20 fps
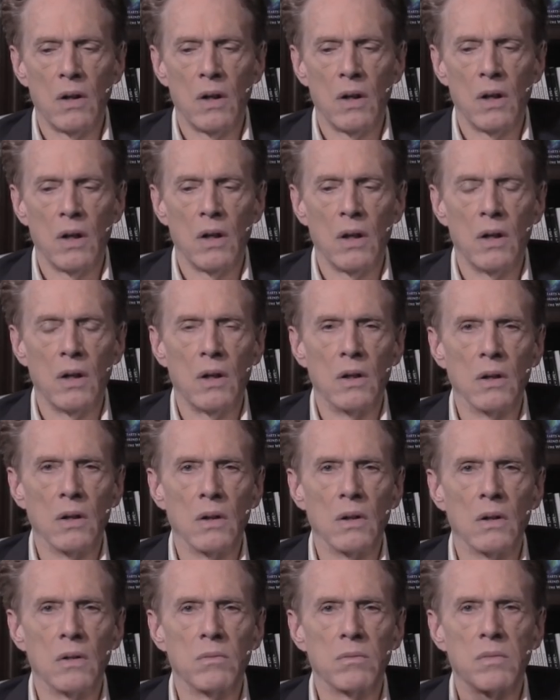
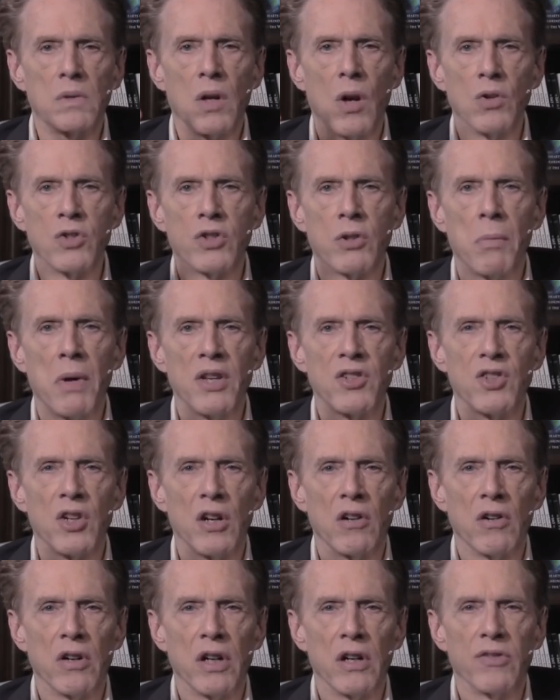Costa Mesa
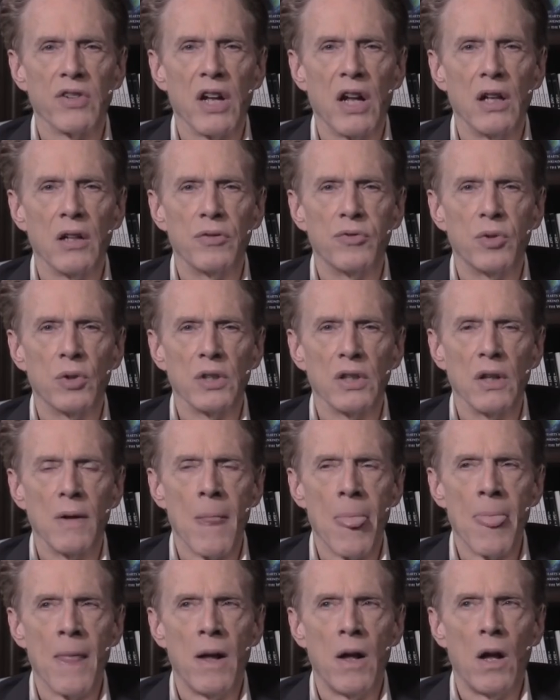area of
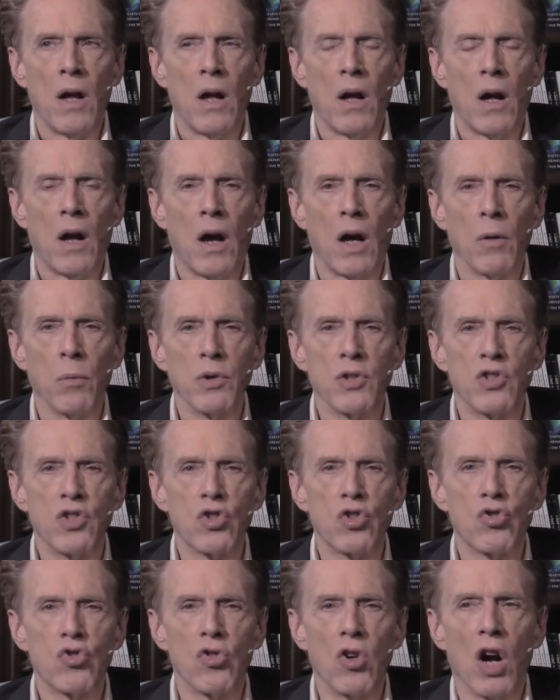California. I was
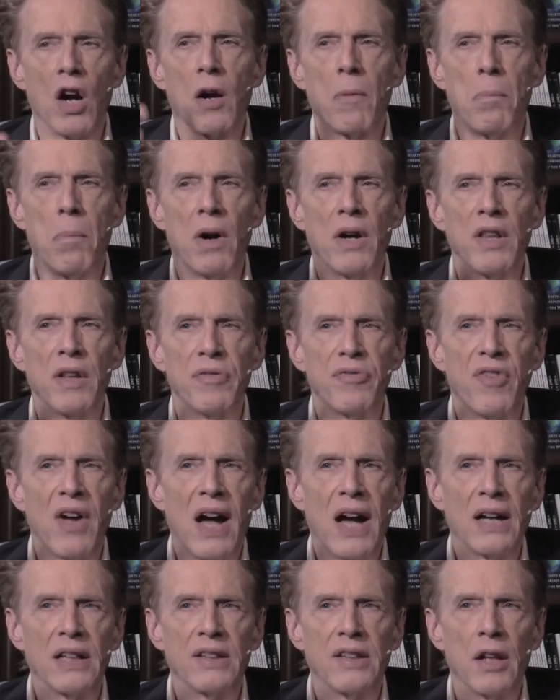struck by the
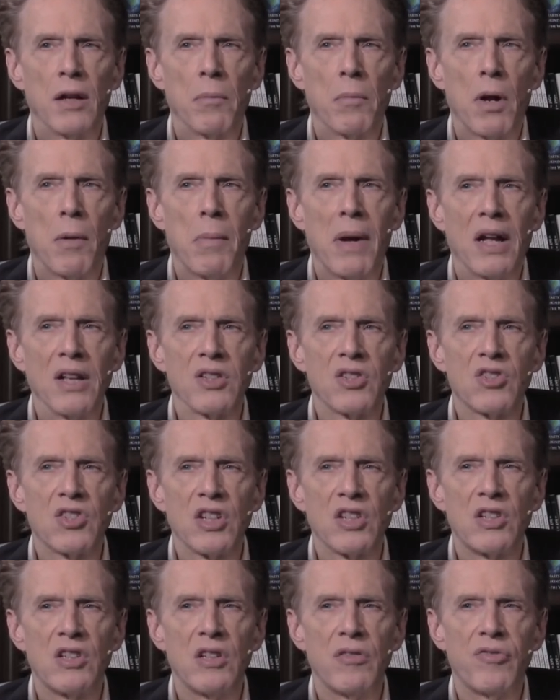fact that about
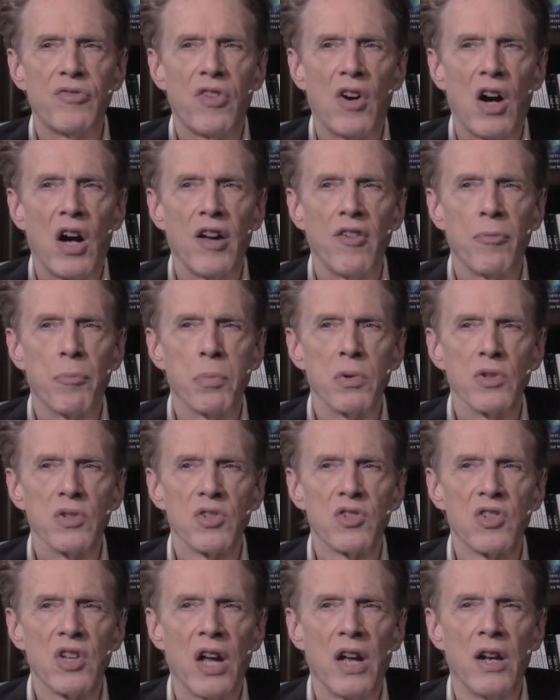
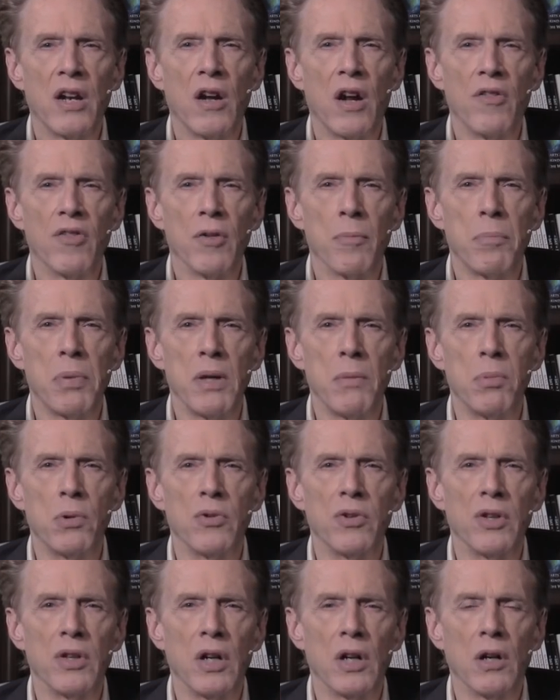65% of the
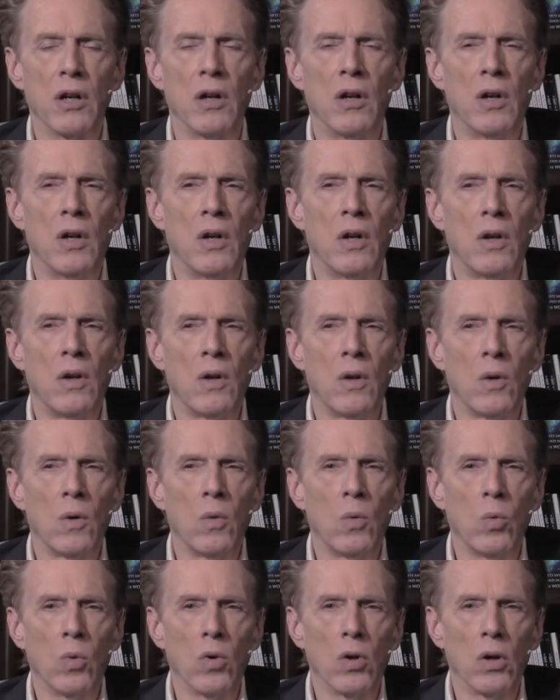people there
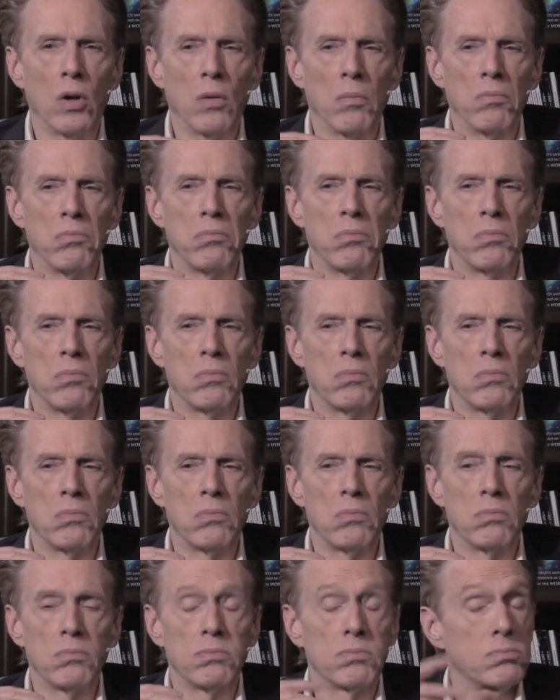were
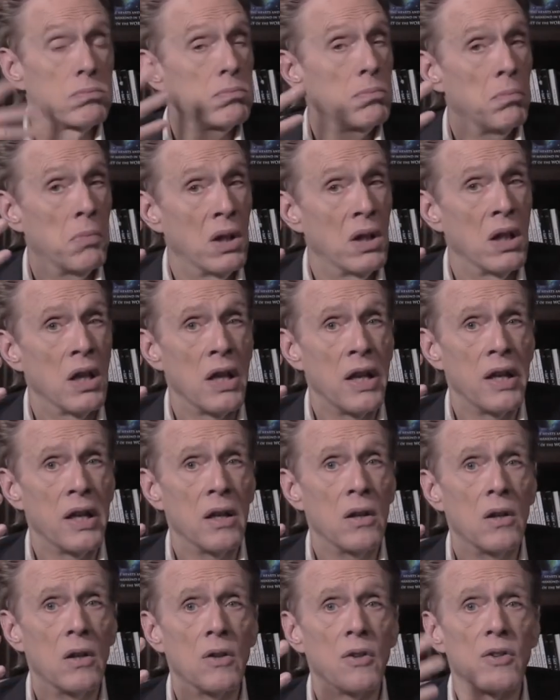
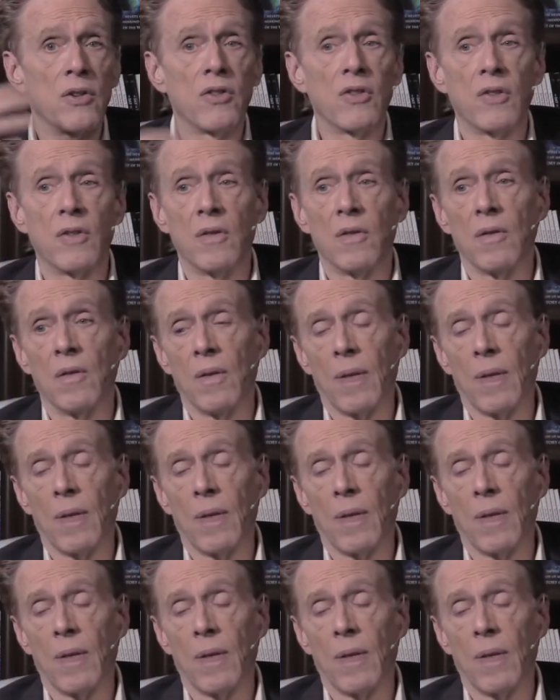millennials,